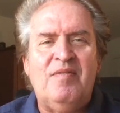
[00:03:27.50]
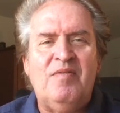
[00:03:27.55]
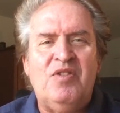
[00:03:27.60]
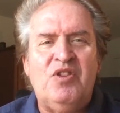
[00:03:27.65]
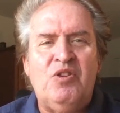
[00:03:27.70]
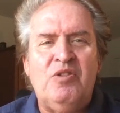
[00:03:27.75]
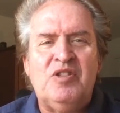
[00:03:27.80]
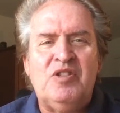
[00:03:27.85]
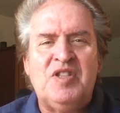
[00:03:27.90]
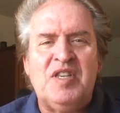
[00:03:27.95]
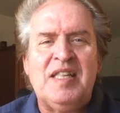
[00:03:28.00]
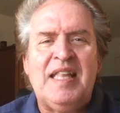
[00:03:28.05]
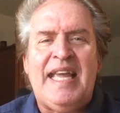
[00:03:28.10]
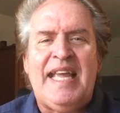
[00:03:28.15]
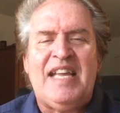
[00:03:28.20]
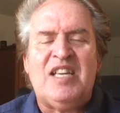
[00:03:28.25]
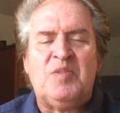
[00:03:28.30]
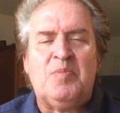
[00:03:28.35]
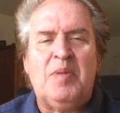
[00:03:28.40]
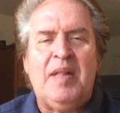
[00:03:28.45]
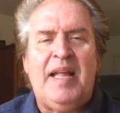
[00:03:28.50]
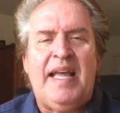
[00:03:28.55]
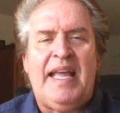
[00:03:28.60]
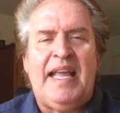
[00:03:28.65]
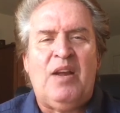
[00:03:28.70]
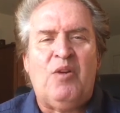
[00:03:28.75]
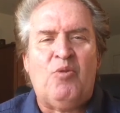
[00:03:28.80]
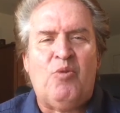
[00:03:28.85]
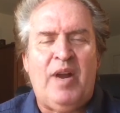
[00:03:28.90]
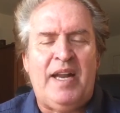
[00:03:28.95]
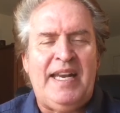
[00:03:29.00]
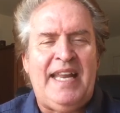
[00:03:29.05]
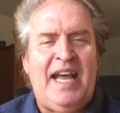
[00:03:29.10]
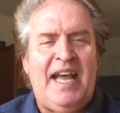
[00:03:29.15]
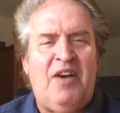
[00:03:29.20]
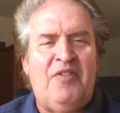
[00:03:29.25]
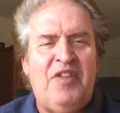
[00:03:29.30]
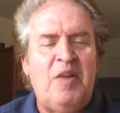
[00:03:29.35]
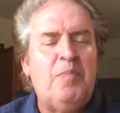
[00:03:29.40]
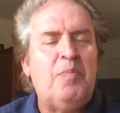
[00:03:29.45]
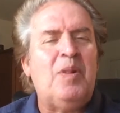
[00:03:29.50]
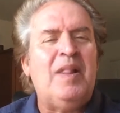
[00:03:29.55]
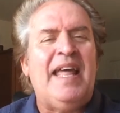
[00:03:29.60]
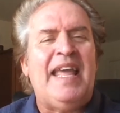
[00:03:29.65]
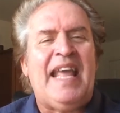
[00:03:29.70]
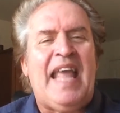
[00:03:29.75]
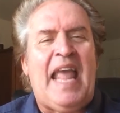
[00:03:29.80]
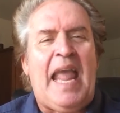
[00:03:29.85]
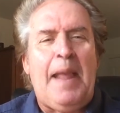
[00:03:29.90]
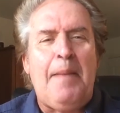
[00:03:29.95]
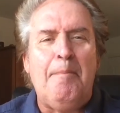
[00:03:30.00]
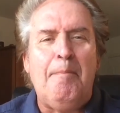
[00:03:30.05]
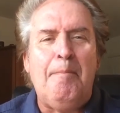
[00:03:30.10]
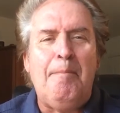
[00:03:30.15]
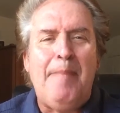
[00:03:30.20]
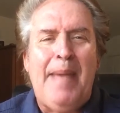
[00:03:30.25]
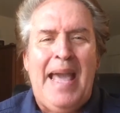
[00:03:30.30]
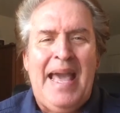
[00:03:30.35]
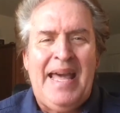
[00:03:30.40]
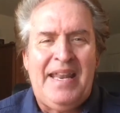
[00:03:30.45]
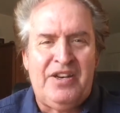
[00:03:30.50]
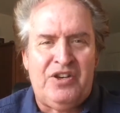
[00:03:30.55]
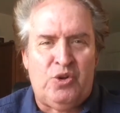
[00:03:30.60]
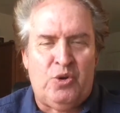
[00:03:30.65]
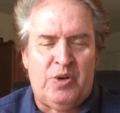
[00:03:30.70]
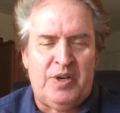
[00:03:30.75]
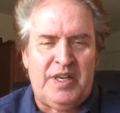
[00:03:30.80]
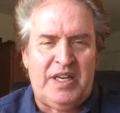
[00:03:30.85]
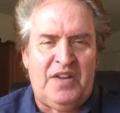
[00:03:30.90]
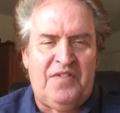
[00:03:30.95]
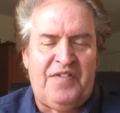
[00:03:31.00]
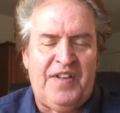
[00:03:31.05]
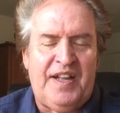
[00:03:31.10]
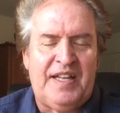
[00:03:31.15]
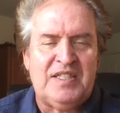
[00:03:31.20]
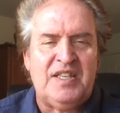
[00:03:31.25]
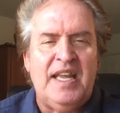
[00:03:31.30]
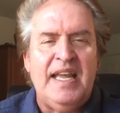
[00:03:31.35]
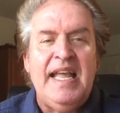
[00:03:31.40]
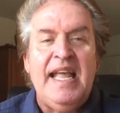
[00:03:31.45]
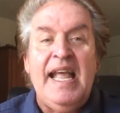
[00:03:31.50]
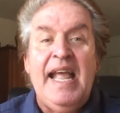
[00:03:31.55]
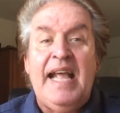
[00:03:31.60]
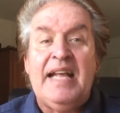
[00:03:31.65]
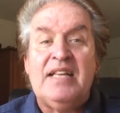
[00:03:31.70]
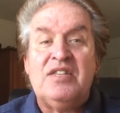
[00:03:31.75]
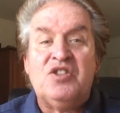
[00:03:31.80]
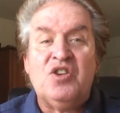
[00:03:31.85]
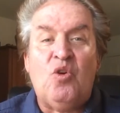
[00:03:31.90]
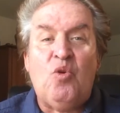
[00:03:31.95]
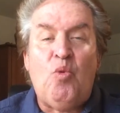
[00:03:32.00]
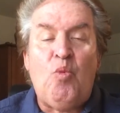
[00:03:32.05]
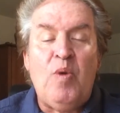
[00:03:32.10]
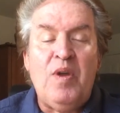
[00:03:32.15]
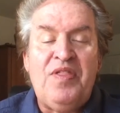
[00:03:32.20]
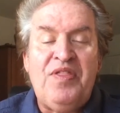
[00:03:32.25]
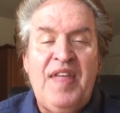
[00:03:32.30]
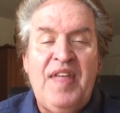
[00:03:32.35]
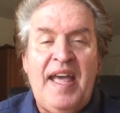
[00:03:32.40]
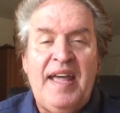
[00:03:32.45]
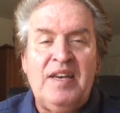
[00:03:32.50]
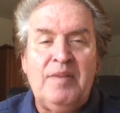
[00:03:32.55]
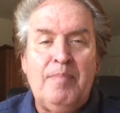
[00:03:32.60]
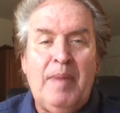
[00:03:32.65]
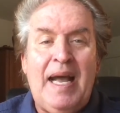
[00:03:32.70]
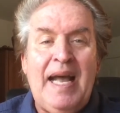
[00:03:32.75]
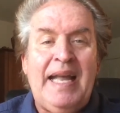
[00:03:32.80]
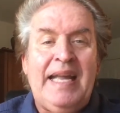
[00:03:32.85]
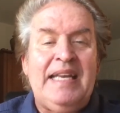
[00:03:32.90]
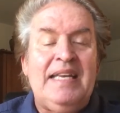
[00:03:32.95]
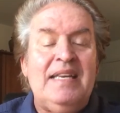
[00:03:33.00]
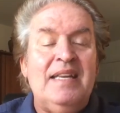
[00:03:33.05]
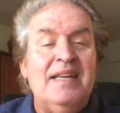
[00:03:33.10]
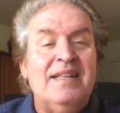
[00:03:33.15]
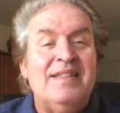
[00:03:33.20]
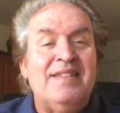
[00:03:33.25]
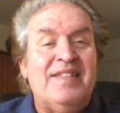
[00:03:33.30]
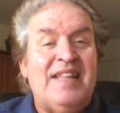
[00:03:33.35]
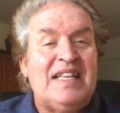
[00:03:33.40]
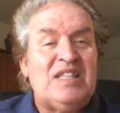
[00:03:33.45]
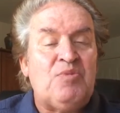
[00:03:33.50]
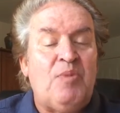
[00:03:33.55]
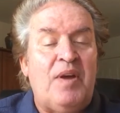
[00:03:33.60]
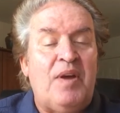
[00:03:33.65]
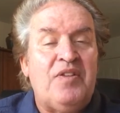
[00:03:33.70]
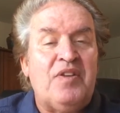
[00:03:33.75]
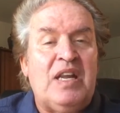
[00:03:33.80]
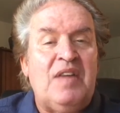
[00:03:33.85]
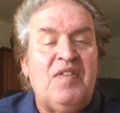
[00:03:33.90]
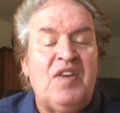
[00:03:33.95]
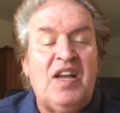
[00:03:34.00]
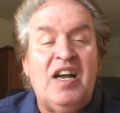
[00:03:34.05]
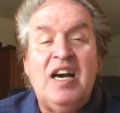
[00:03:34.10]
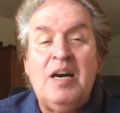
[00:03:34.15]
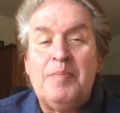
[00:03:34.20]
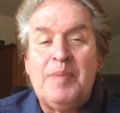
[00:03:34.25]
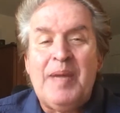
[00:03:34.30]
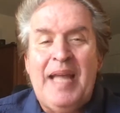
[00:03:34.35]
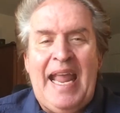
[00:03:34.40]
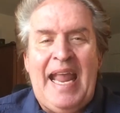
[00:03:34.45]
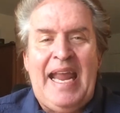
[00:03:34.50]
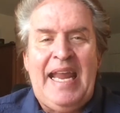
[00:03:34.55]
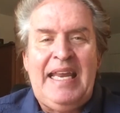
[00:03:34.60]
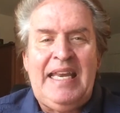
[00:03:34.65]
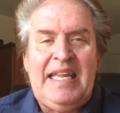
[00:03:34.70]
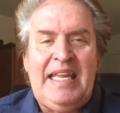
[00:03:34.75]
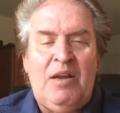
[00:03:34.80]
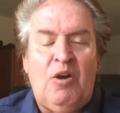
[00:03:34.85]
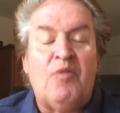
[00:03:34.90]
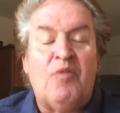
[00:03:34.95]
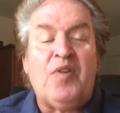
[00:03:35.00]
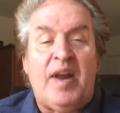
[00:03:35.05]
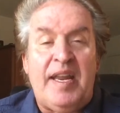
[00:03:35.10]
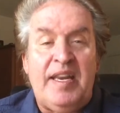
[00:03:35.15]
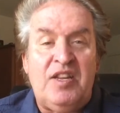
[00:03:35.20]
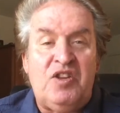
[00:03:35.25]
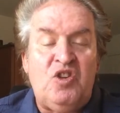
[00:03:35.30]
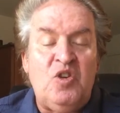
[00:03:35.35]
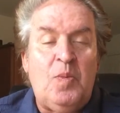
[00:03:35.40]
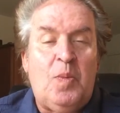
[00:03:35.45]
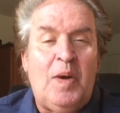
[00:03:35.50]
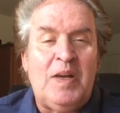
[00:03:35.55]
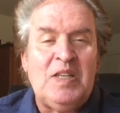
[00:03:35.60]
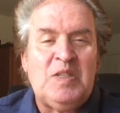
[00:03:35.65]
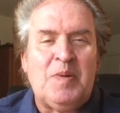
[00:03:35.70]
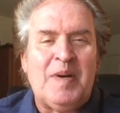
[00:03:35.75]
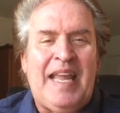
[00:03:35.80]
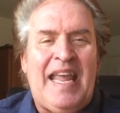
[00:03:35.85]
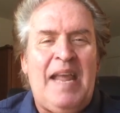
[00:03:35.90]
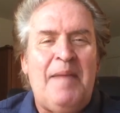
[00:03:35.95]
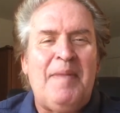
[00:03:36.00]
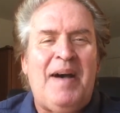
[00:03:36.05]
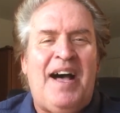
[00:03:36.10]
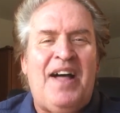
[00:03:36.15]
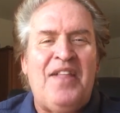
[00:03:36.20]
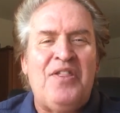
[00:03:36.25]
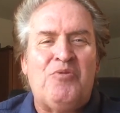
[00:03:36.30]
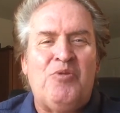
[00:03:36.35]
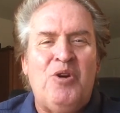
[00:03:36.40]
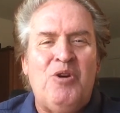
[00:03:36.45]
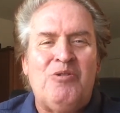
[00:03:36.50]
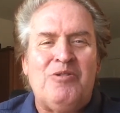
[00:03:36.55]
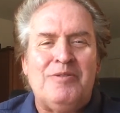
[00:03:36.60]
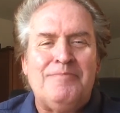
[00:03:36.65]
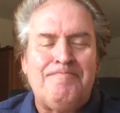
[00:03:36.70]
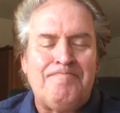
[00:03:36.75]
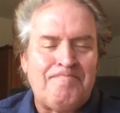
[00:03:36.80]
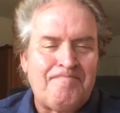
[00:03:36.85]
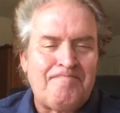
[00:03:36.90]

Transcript: U C L A is playing right now. They're playing a matador defense, and so with that in mind, that's why they're giving up eighty over eighty-two points per game on the road.